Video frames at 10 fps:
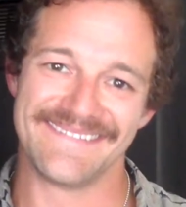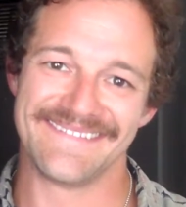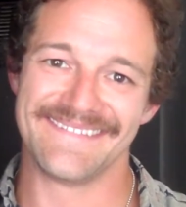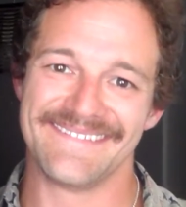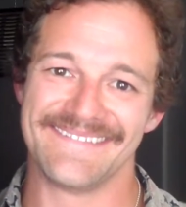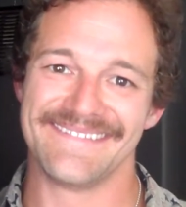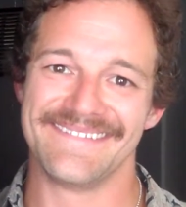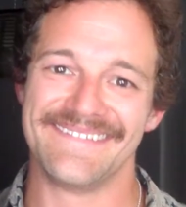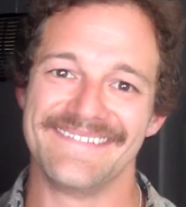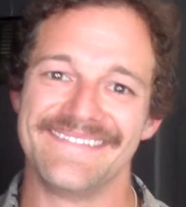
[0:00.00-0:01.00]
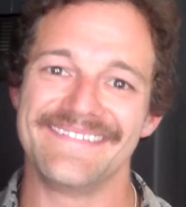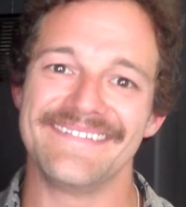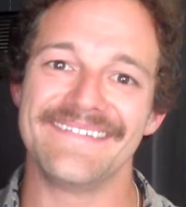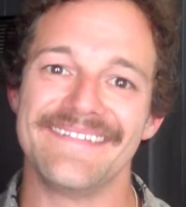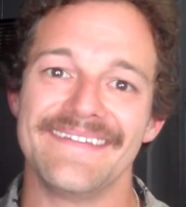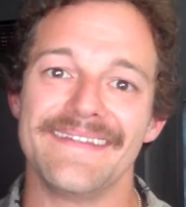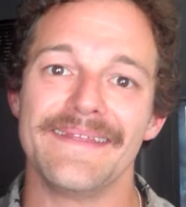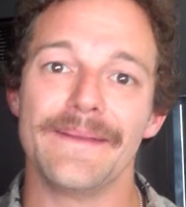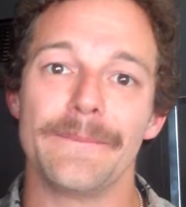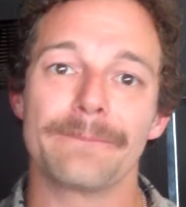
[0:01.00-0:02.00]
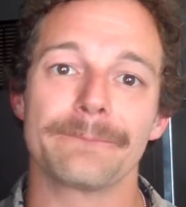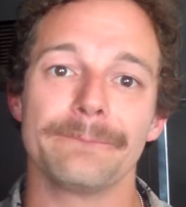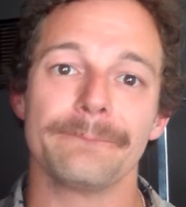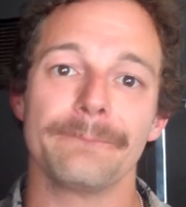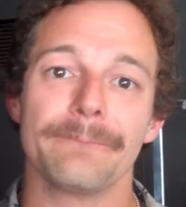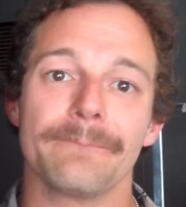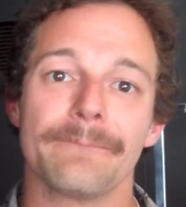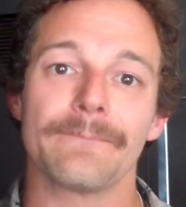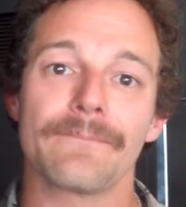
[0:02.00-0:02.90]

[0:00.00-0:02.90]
That's great. And what was the first film that you saw?